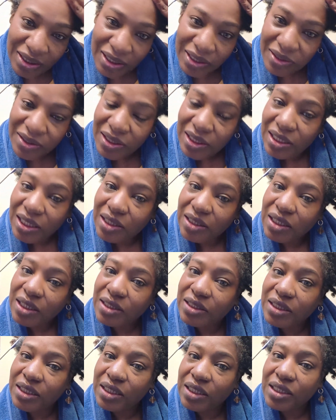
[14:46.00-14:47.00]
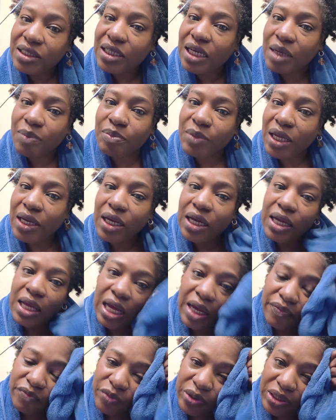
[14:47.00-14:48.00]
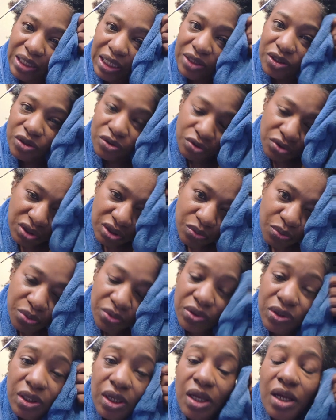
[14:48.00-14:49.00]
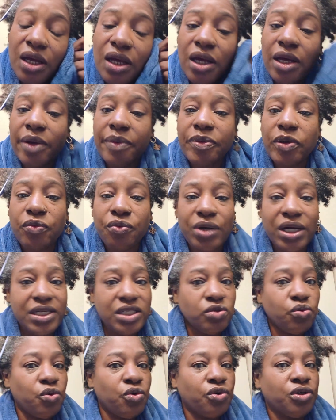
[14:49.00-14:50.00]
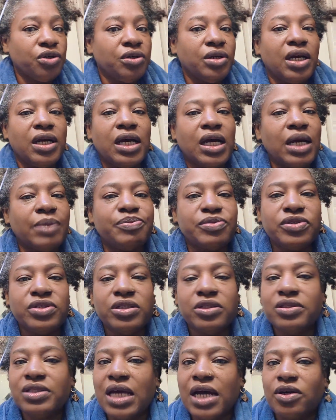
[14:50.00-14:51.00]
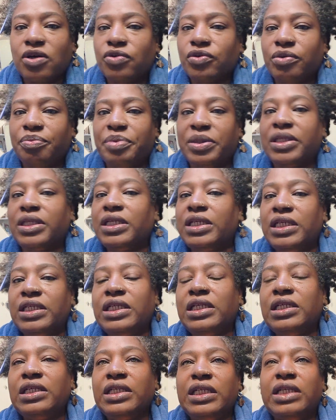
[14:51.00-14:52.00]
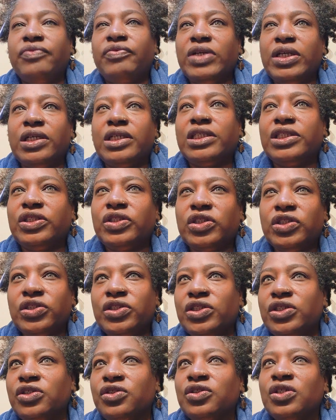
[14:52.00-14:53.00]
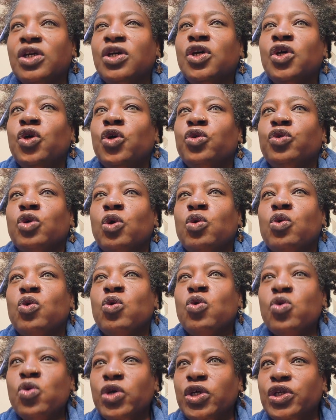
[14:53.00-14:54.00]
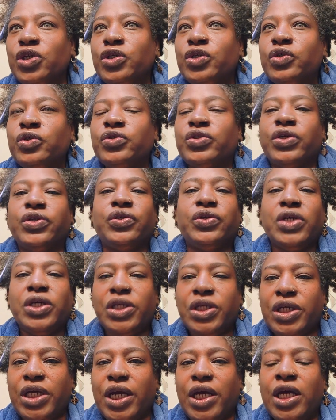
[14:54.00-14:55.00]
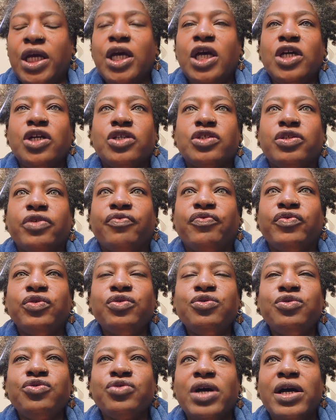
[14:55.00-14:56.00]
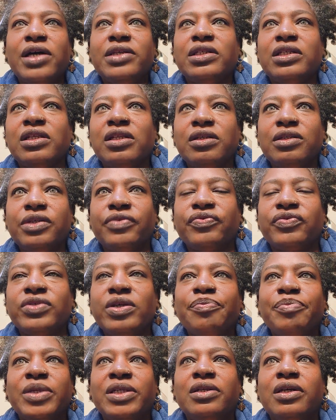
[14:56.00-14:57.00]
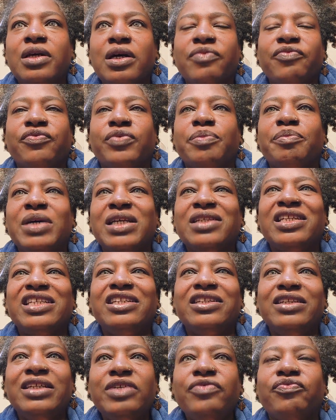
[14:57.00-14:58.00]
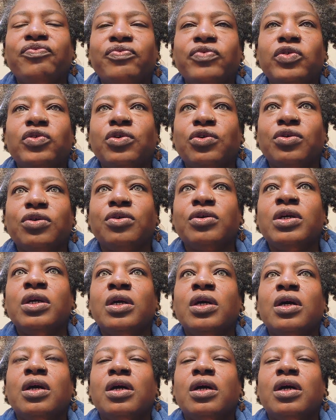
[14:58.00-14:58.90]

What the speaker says: And then again, I'm not when I use the rice water, I'm still not going to put any leave-in conditioners, no oils or none of that. Because if you trying to lift something up from underneath your